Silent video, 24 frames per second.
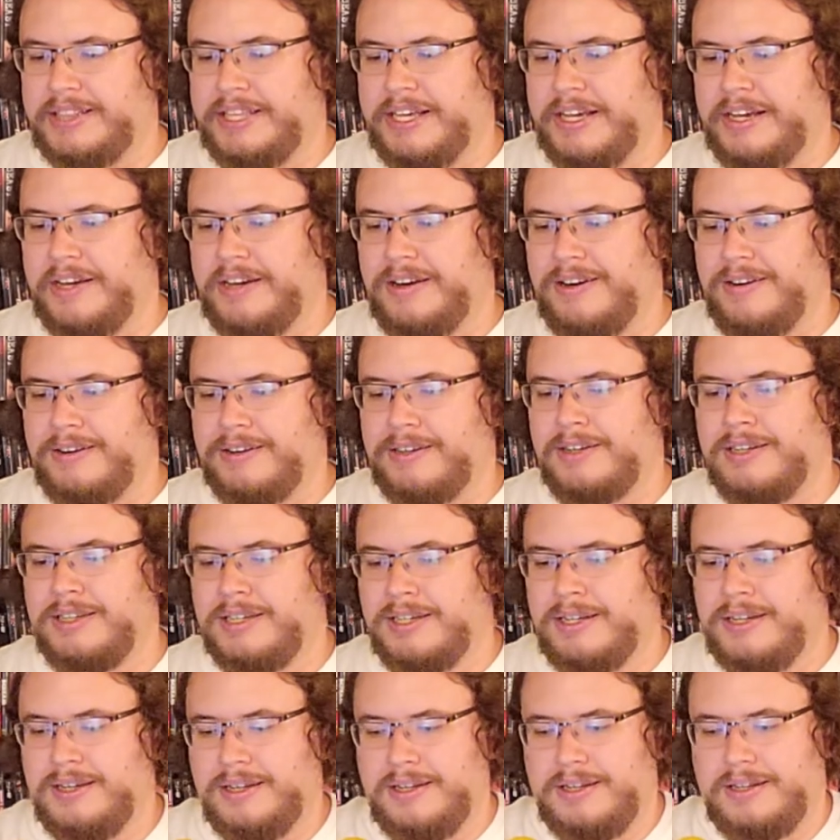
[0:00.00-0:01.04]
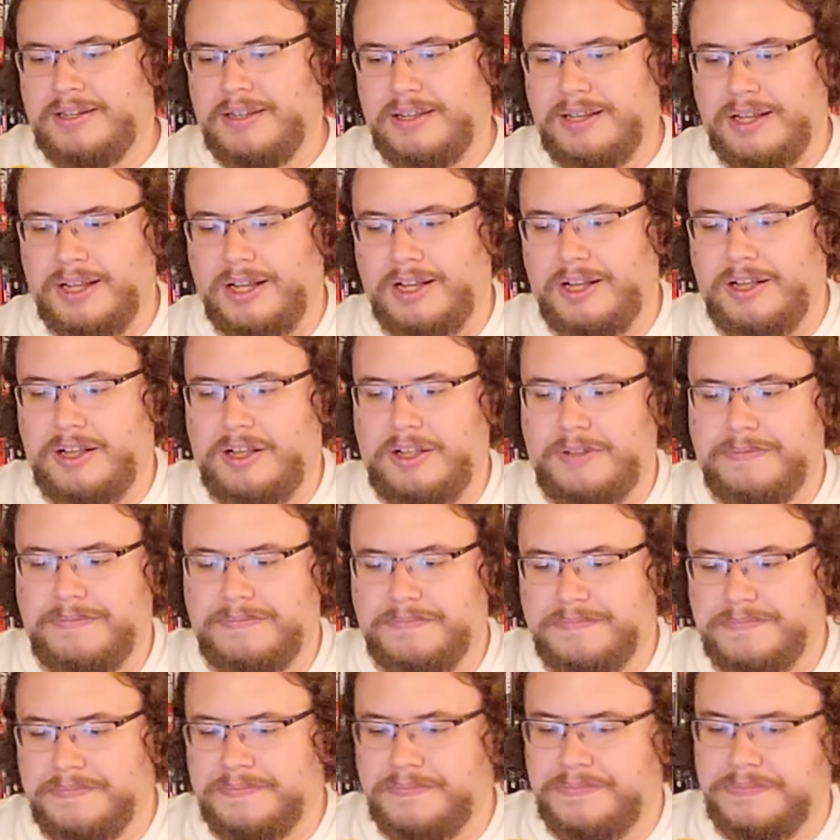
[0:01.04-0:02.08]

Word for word: there. Um,